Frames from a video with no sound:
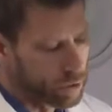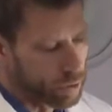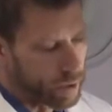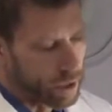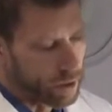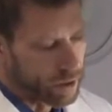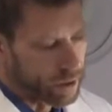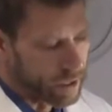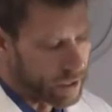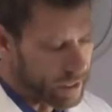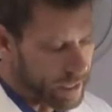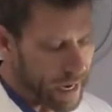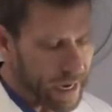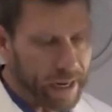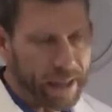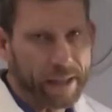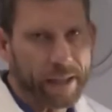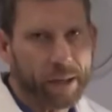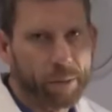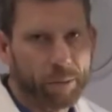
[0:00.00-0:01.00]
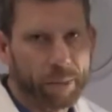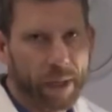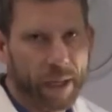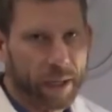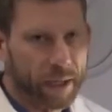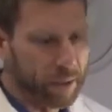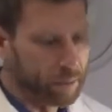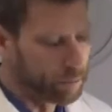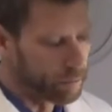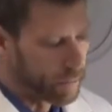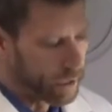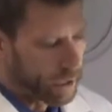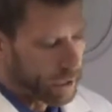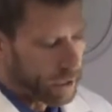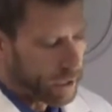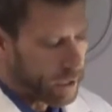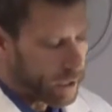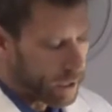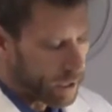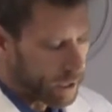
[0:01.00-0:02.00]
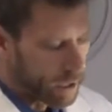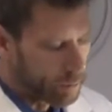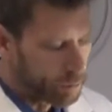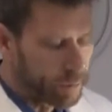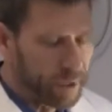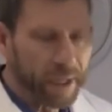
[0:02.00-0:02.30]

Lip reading: as well as the side of the implant can